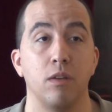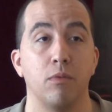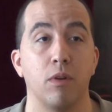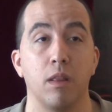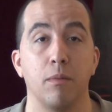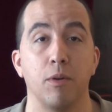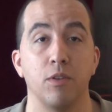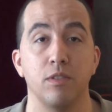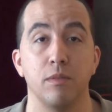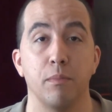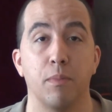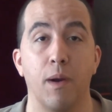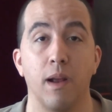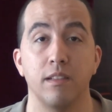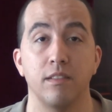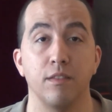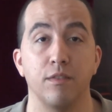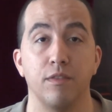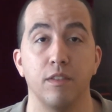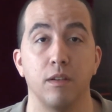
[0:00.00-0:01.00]
one of the most
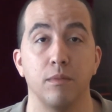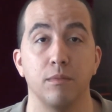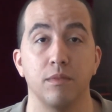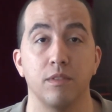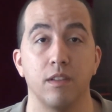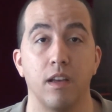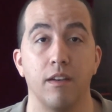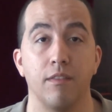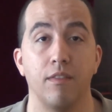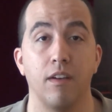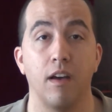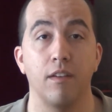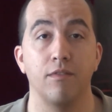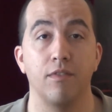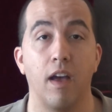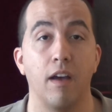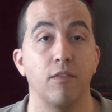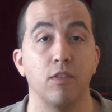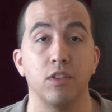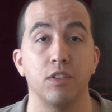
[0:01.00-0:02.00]
impressive films
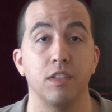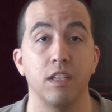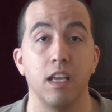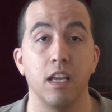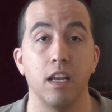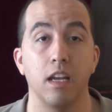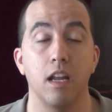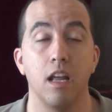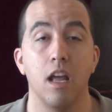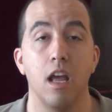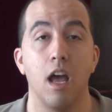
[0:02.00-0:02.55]
I've ever seen.